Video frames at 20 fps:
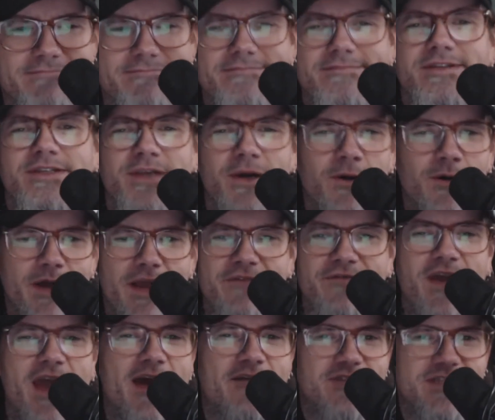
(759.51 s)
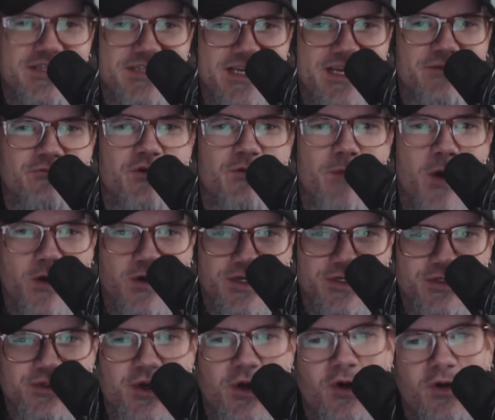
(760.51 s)
So if you haven't seen Remote
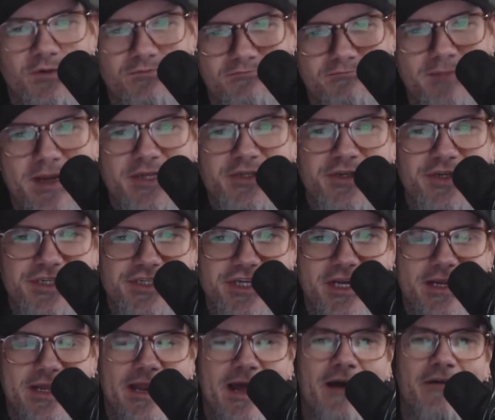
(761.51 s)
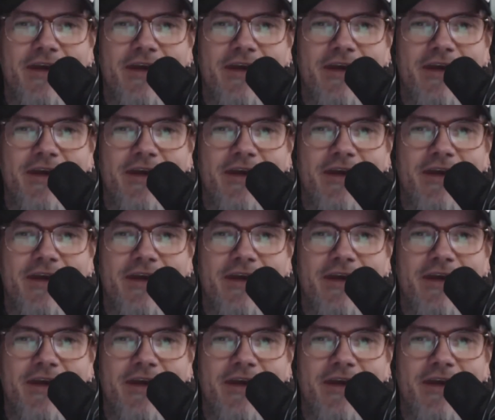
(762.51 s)
Control, make sure you check it out.